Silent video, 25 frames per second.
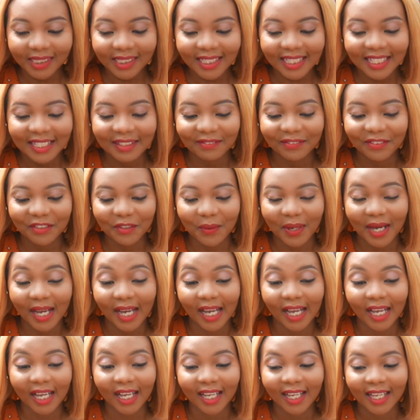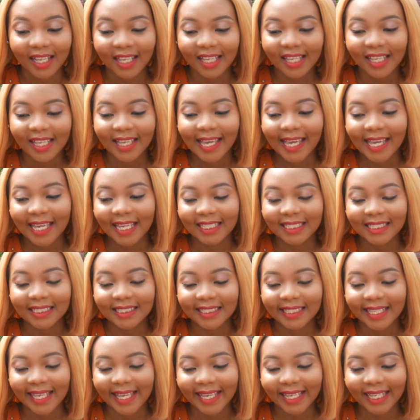If you are in
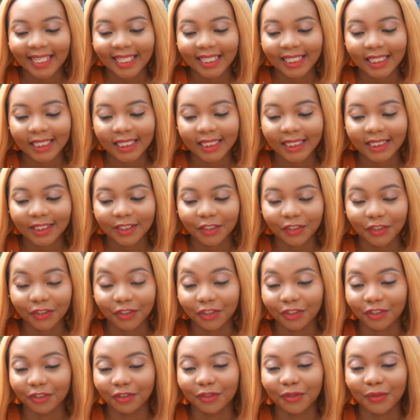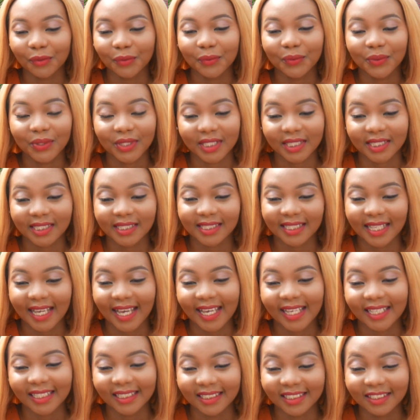tech, you should know who this
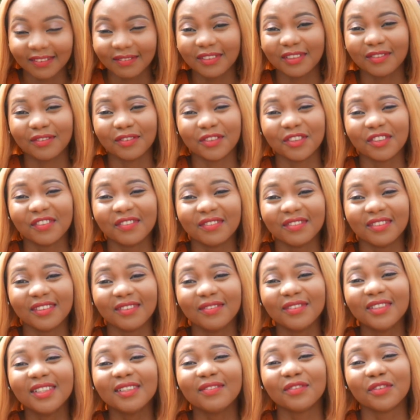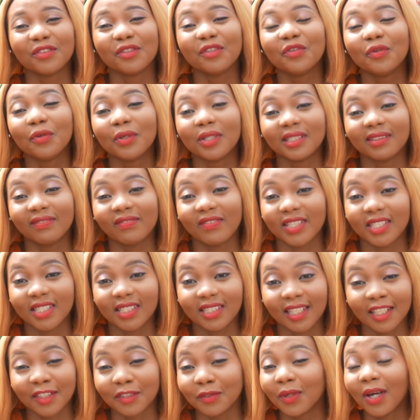guy is, even if you don't know his face
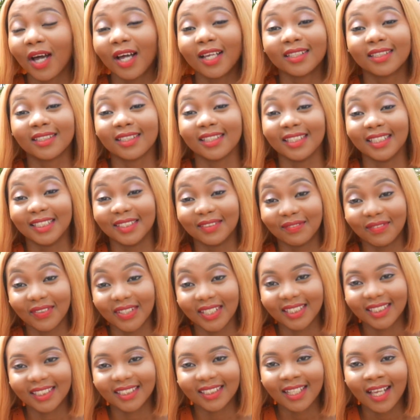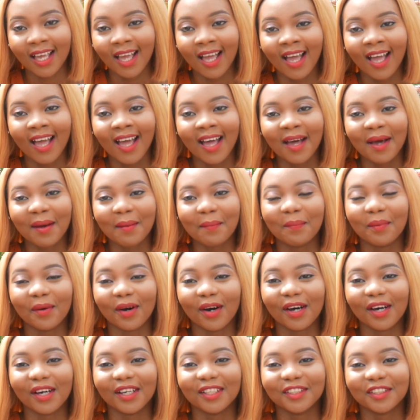and you can't see his face,
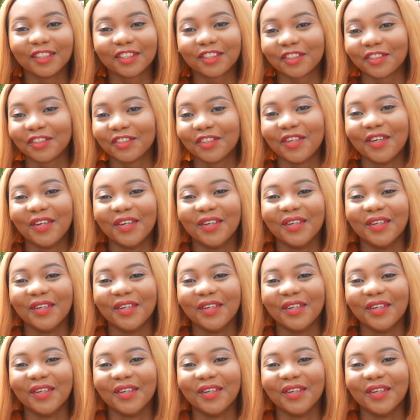but you should know